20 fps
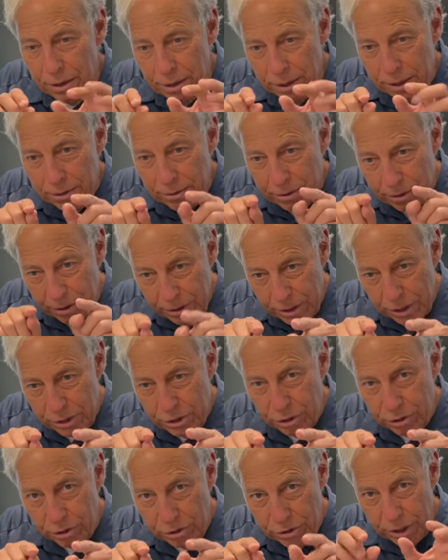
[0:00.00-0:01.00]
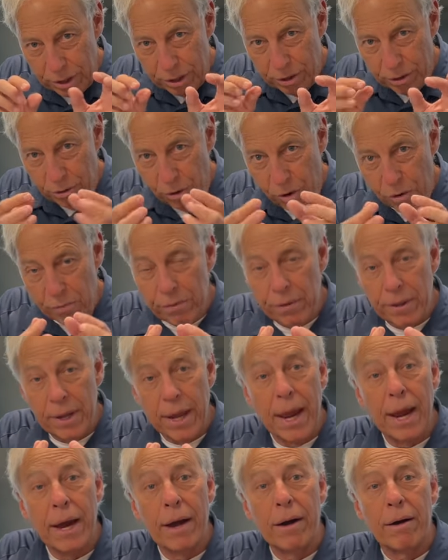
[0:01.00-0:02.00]
the digital signal over the
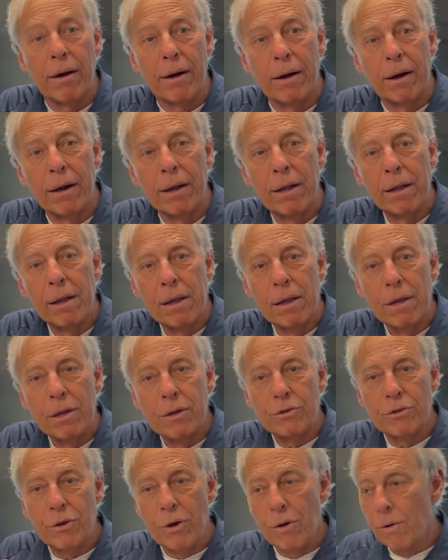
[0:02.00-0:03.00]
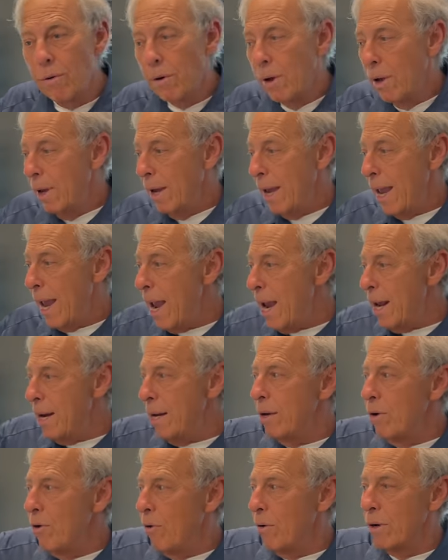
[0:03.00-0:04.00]
air. So
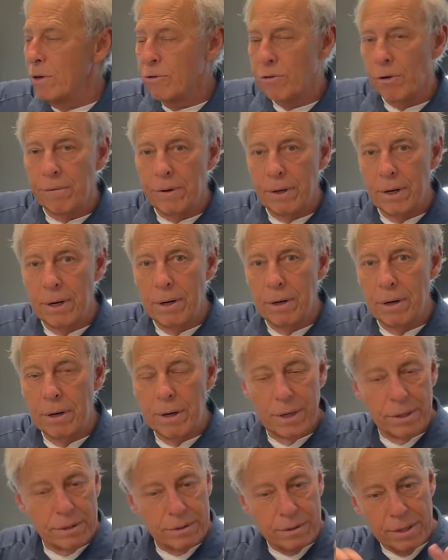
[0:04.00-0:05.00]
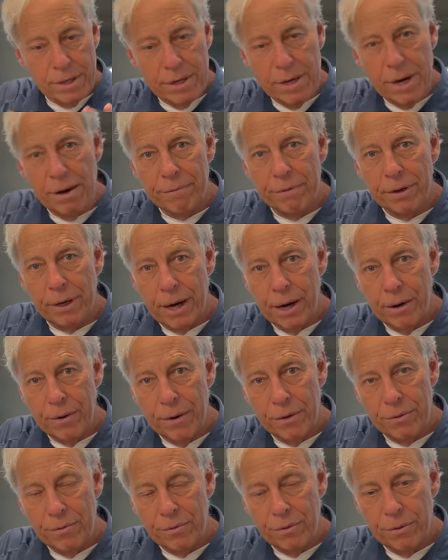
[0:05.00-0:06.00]
any noise over here is never
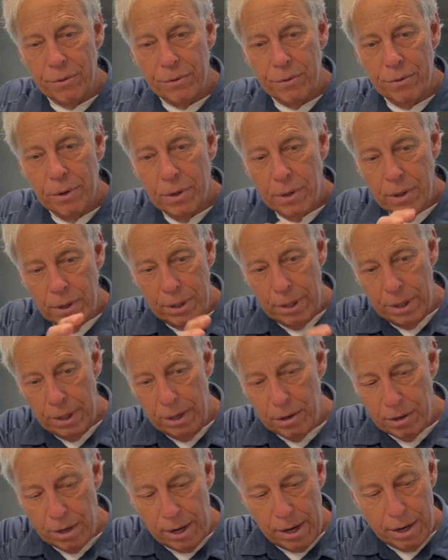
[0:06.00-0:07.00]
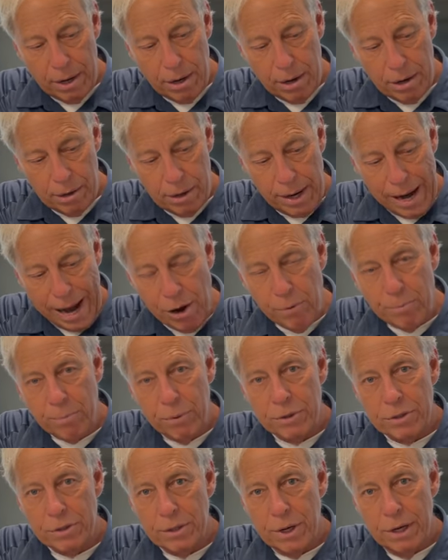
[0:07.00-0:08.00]
carried through here. And our
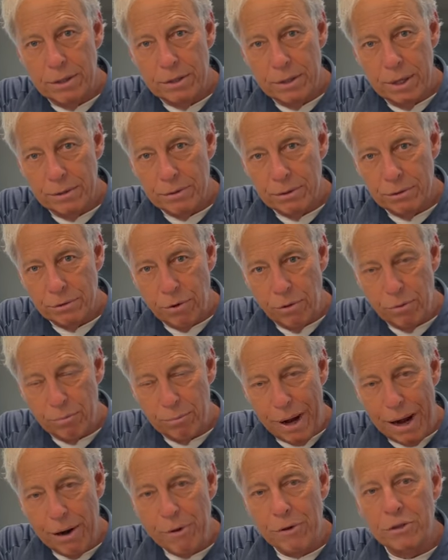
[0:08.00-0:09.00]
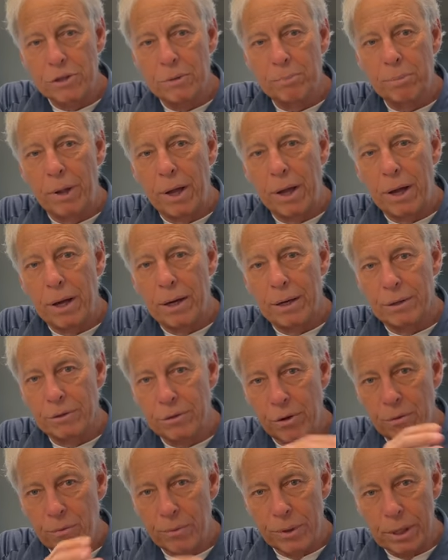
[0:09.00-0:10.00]
output stage has its own power supply, its
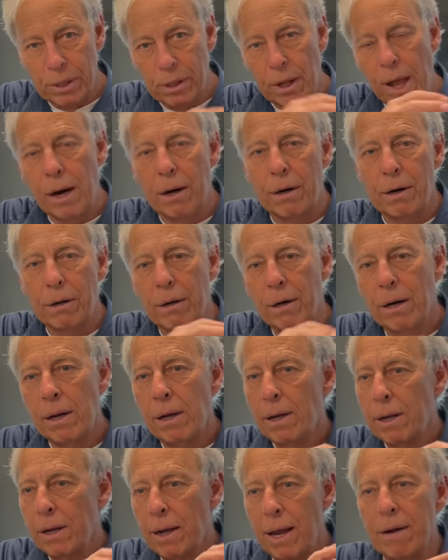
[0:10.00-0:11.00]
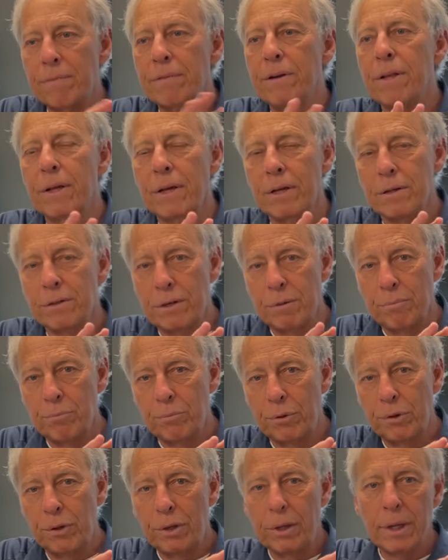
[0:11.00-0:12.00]
own reclocker. Everything is
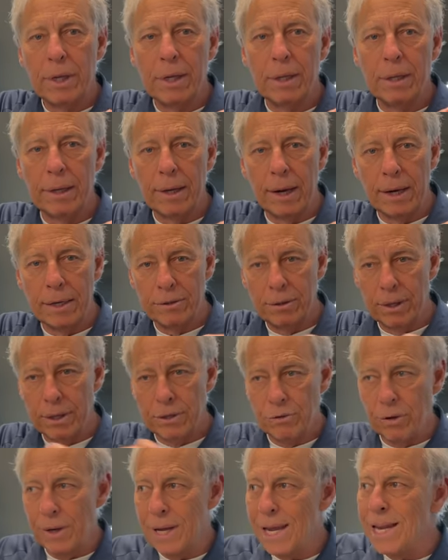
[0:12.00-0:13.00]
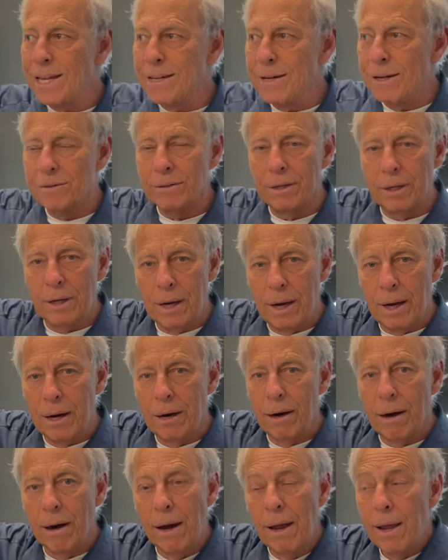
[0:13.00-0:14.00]
completely isolated. So it doesn't
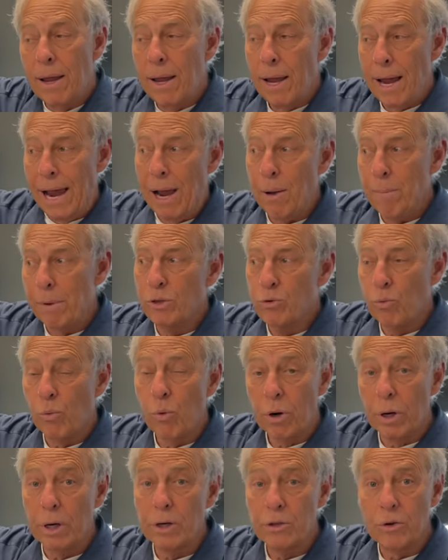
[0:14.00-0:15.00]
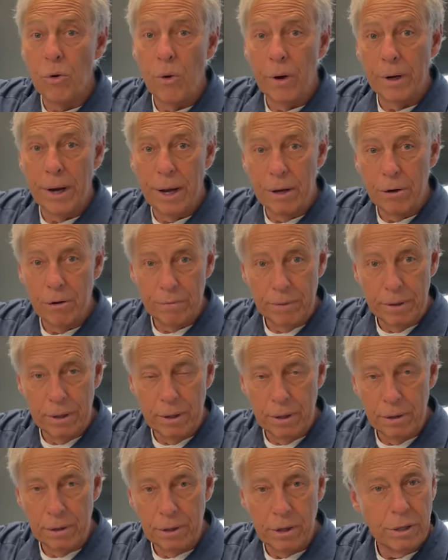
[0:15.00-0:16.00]
care how much work is going on over
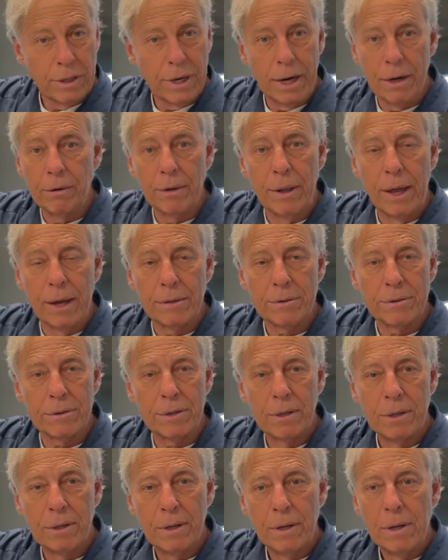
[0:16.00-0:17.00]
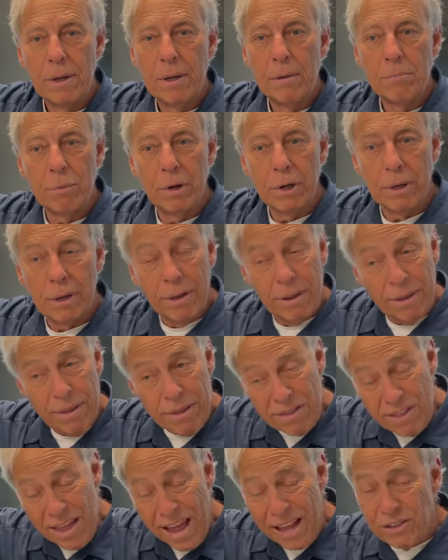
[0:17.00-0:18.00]
here. Could care less. But
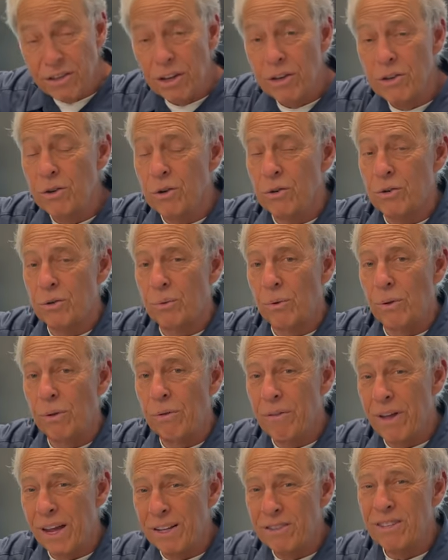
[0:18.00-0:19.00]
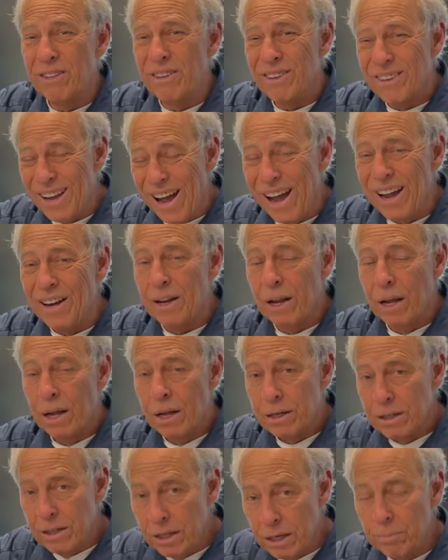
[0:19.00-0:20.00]
that's unusual. That's not
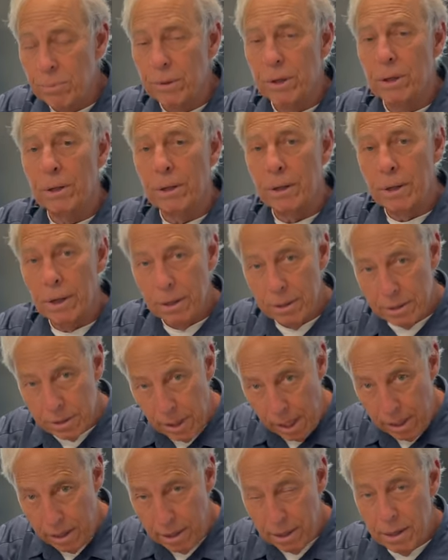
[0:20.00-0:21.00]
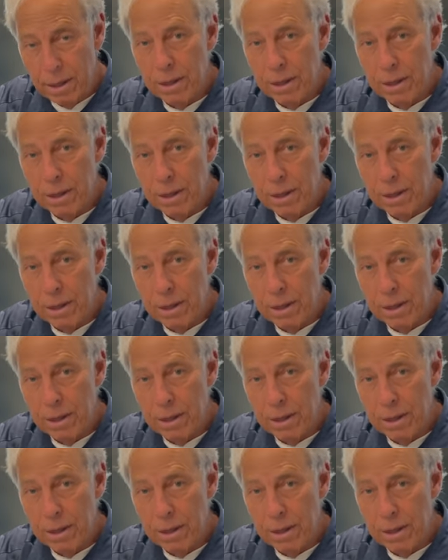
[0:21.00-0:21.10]
typically done.